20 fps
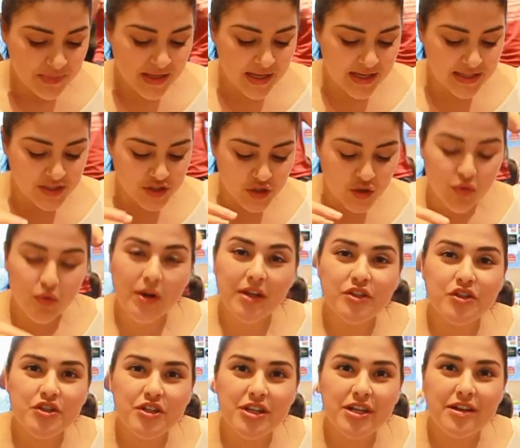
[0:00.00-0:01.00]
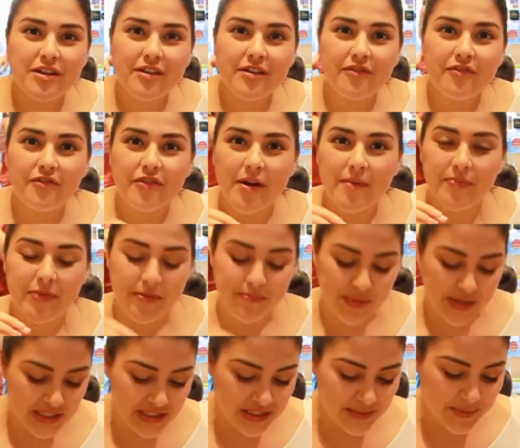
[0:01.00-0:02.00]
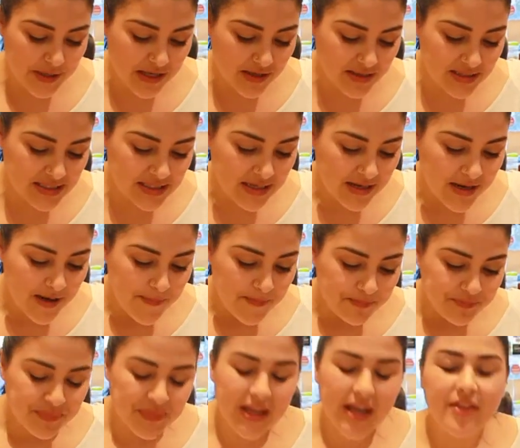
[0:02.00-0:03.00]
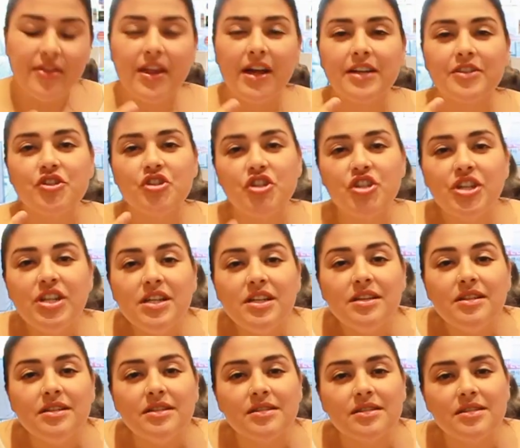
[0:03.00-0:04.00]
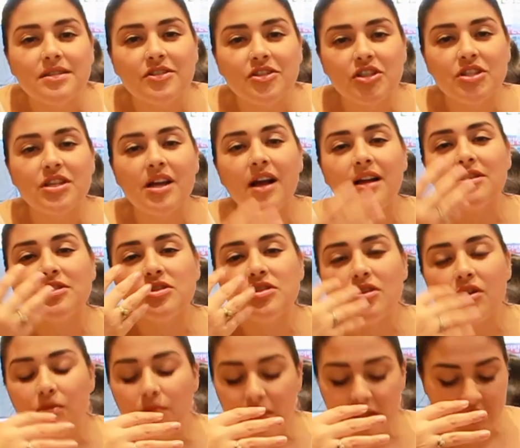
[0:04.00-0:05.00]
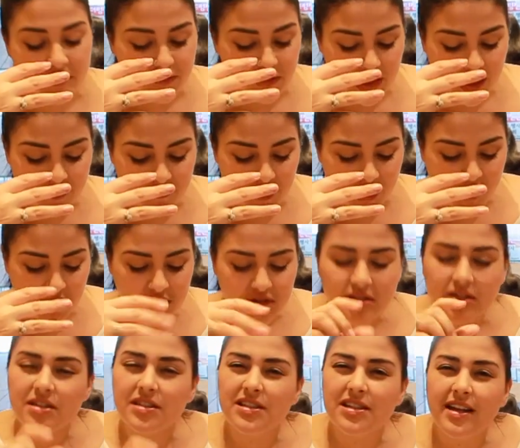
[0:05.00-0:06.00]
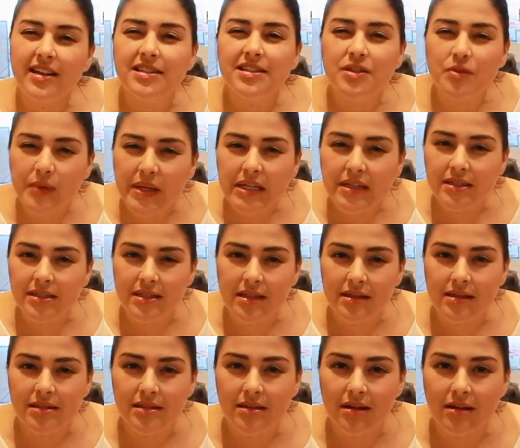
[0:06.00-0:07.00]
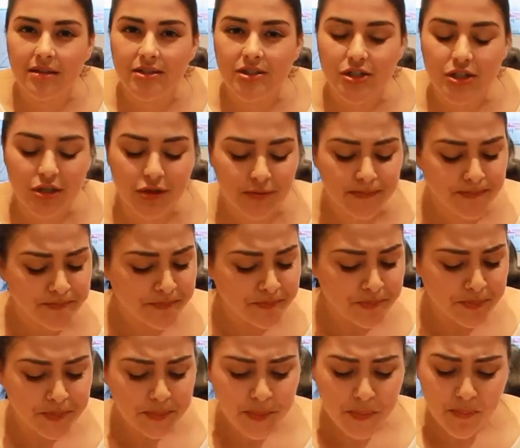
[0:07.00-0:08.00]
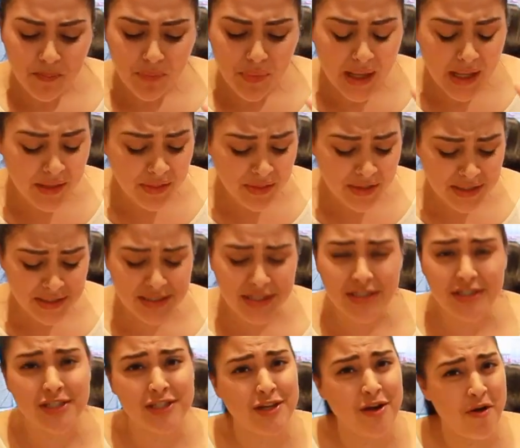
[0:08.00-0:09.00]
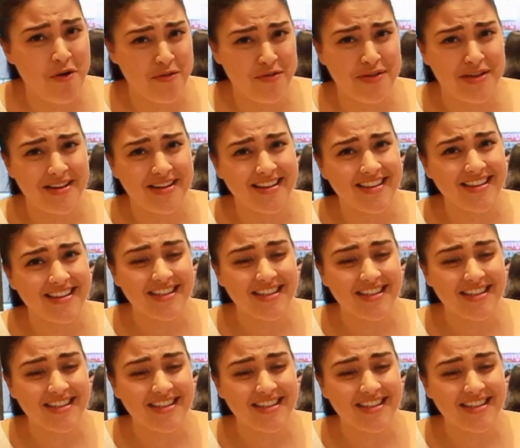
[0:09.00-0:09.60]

It's crunchy from the bean sprouts. And that cheese just has so much flavor. And there's a slight sweetness in the sauce too. This is so good.